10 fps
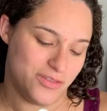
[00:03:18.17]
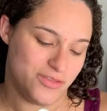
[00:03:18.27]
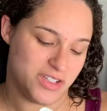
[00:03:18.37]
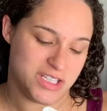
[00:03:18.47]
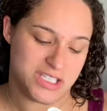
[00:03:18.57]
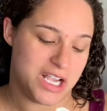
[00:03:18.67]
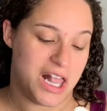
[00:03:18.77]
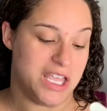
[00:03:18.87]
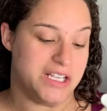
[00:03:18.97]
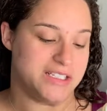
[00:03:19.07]

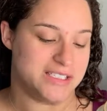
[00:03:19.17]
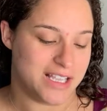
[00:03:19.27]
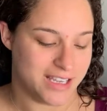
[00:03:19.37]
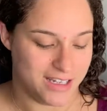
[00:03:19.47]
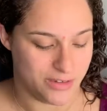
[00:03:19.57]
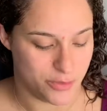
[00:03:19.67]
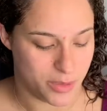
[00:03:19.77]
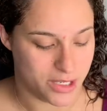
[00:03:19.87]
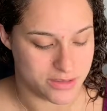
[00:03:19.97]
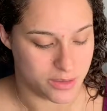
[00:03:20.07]
phthalates, I can never
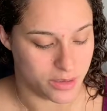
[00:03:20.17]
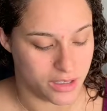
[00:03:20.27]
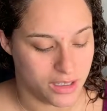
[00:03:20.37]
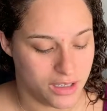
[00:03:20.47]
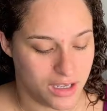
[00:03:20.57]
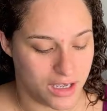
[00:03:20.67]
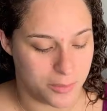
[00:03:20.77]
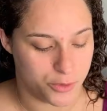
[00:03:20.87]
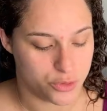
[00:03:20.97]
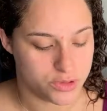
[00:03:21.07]
pronounce that
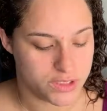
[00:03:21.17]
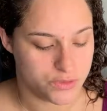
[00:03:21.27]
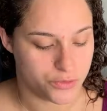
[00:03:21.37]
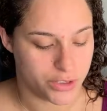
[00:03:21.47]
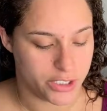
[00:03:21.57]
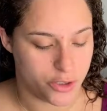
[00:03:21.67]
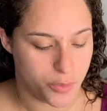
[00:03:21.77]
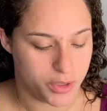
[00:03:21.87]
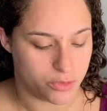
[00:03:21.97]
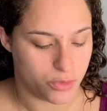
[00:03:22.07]
word, cruelty free, no
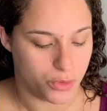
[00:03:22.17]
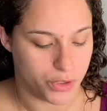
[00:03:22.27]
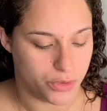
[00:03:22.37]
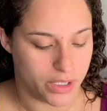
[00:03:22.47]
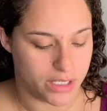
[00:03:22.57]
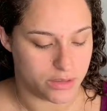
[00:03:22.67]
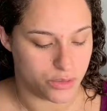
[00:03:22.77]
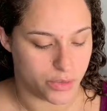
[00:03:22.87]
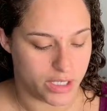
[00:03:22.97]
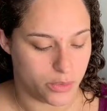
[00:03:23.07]
mineral oil, and
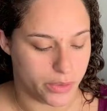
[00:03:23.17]
grain